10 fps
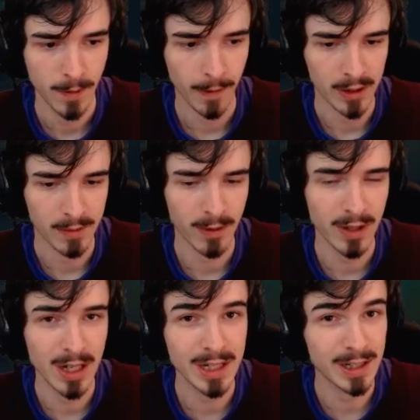Because it's
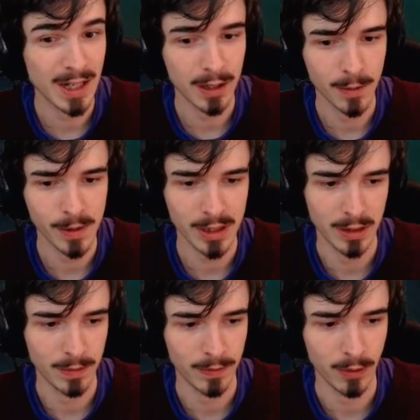very easy to take an objective if